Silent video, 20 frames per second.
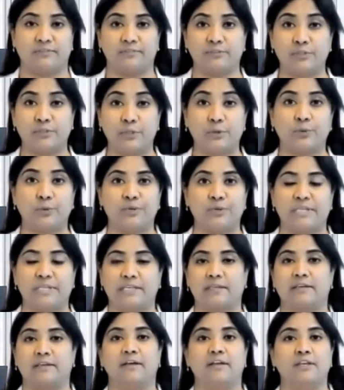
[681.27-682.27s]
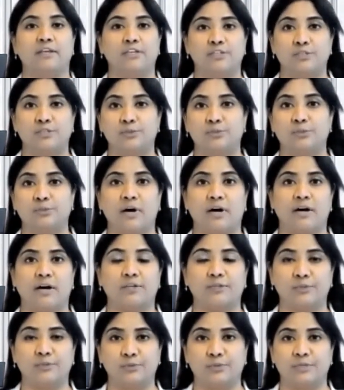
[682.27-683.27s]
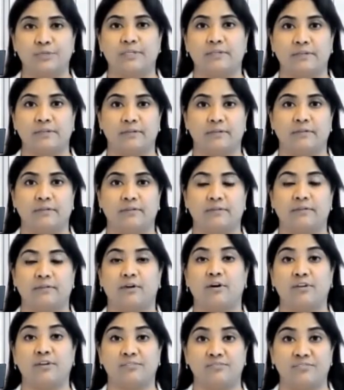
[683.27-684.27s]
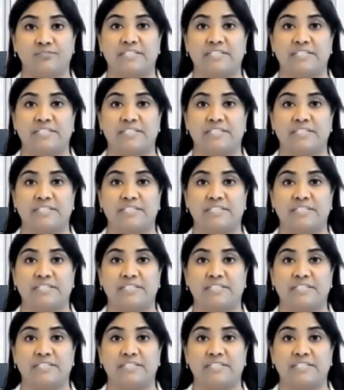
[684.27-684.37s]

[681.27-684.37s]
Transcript: knowing you are doing all of